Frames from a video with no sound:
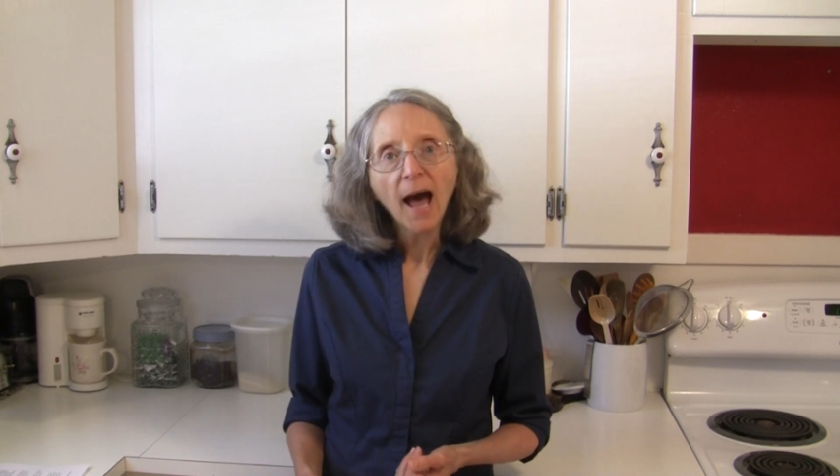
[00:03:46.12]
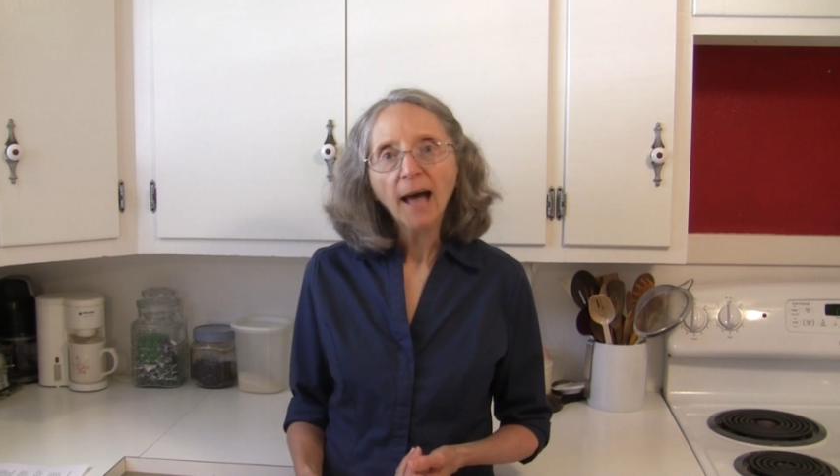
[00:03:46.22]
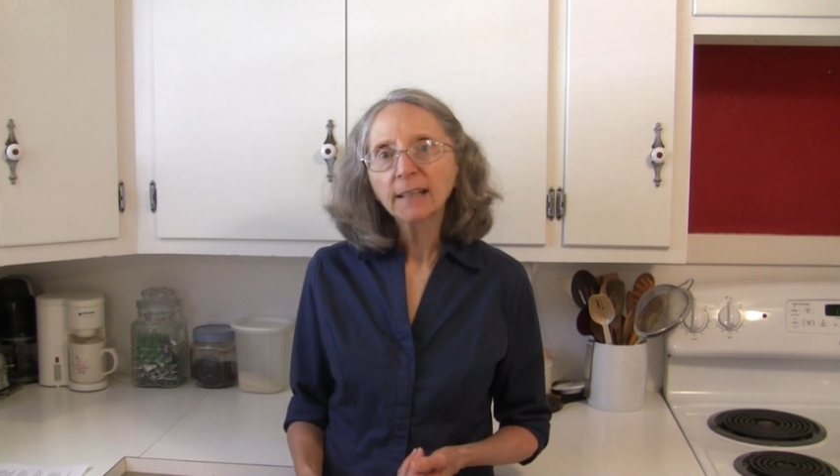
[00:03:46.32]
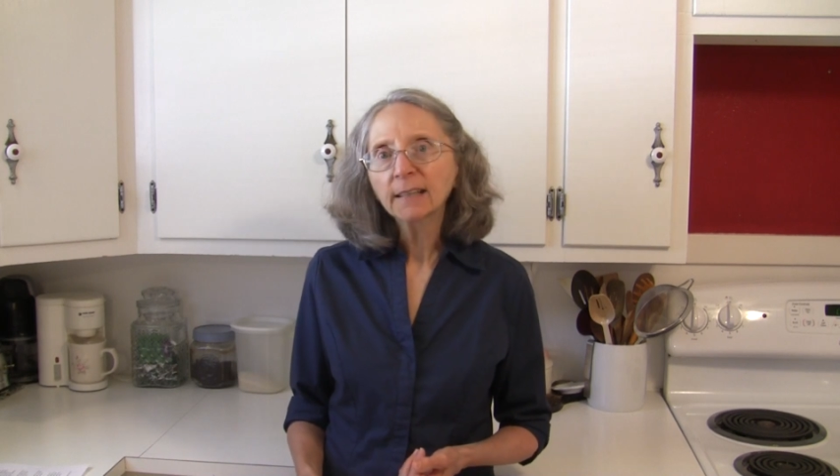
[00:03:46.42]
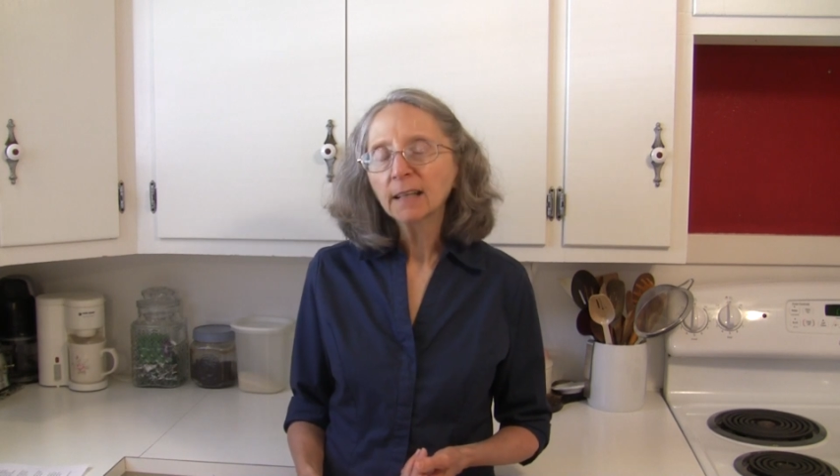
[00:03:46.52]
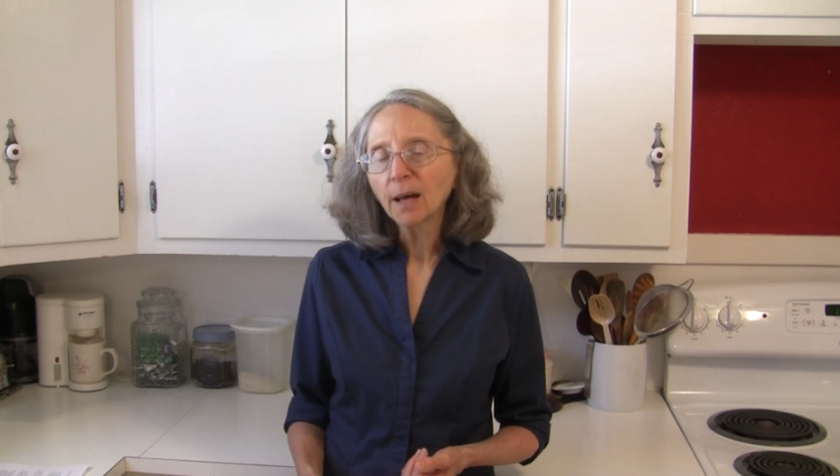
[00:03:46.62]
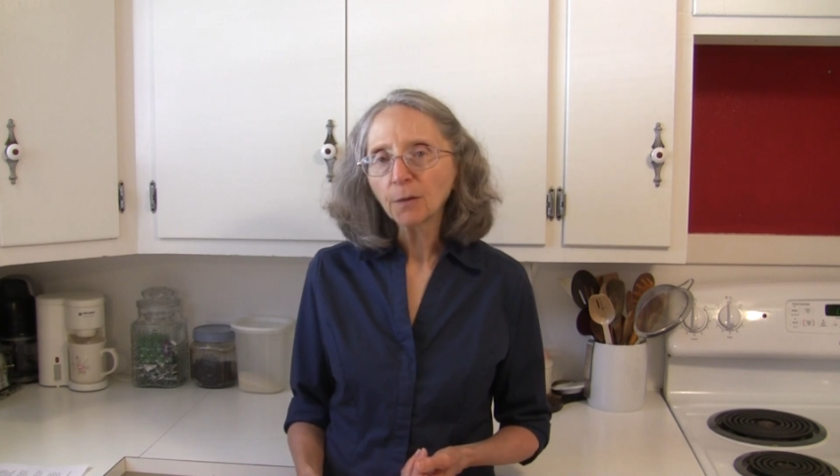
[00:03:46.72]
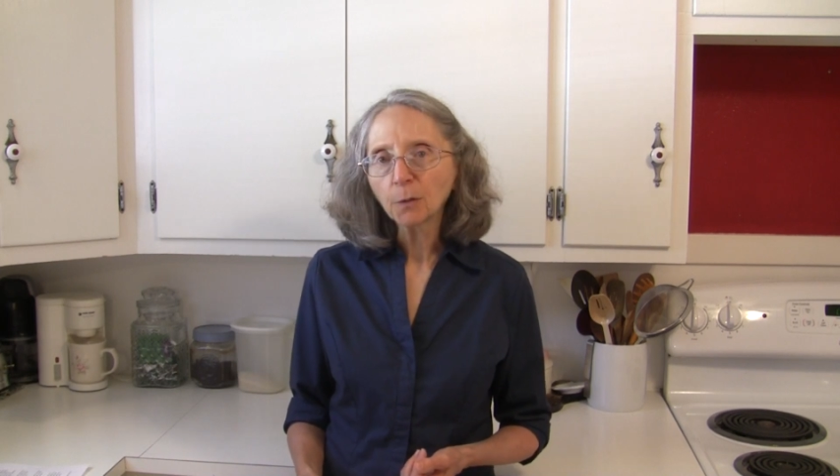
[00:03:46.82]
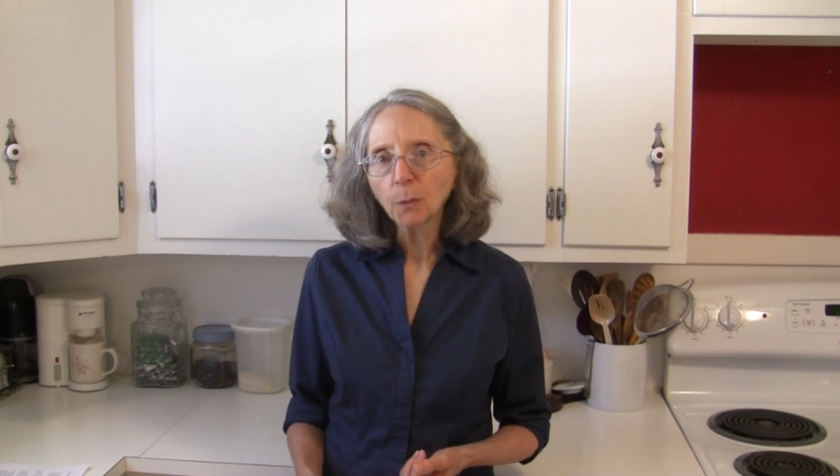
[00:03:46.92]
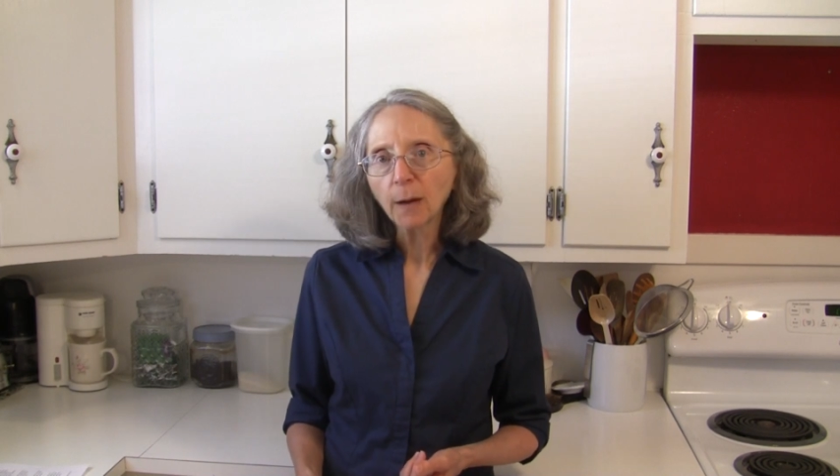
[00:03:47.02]
And
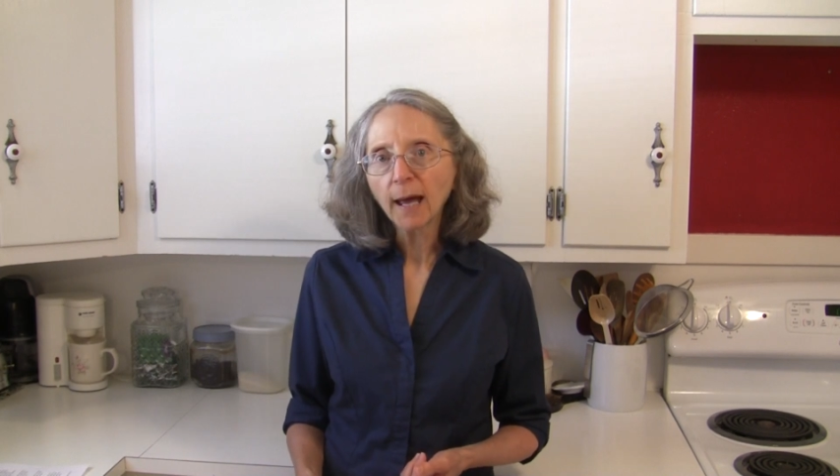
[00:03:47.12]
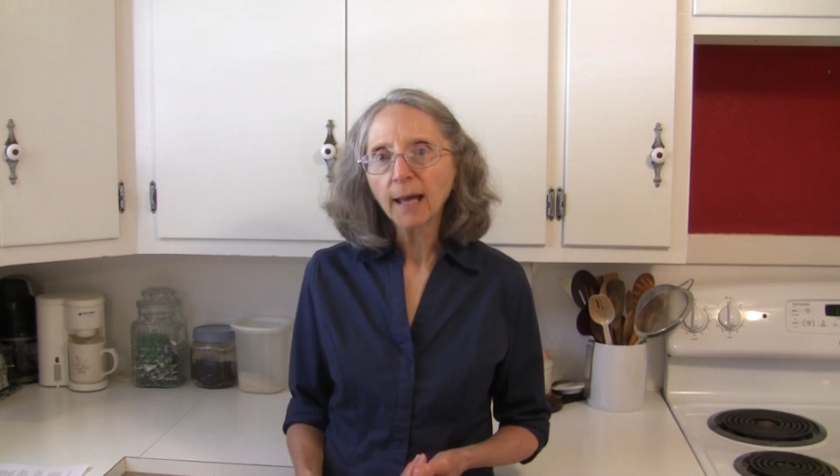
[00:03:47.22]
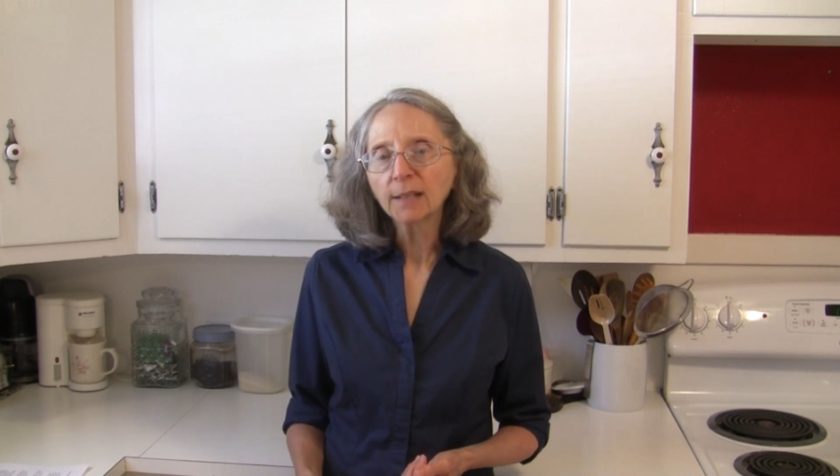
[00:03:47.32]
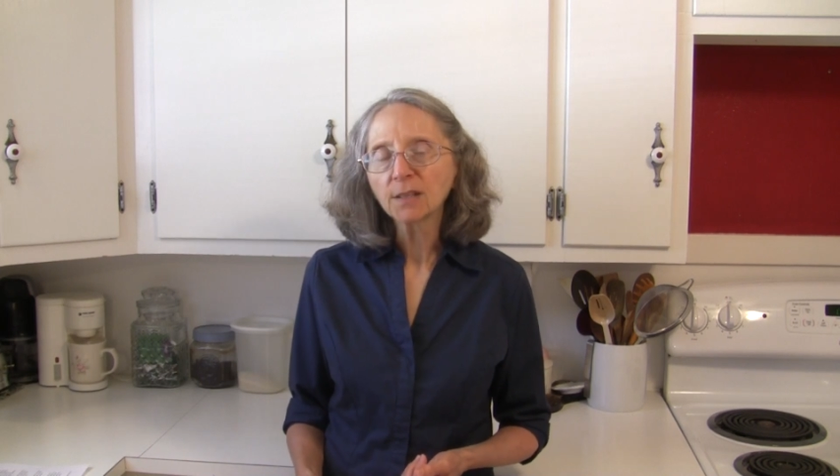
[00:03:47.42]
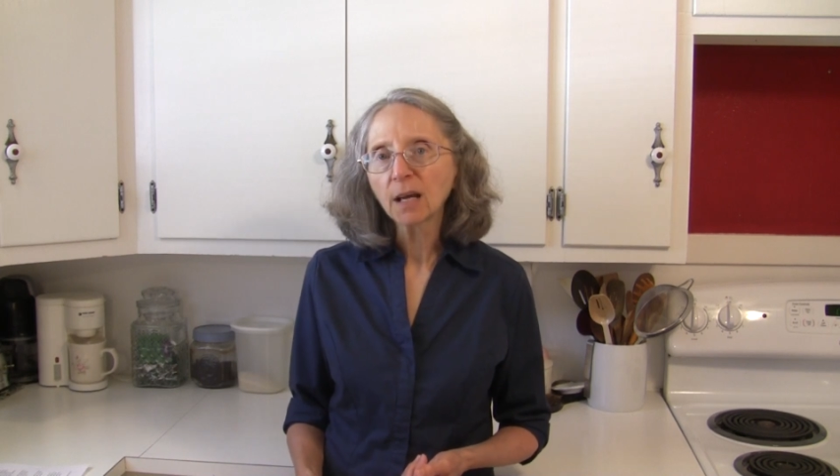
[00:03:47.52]
another way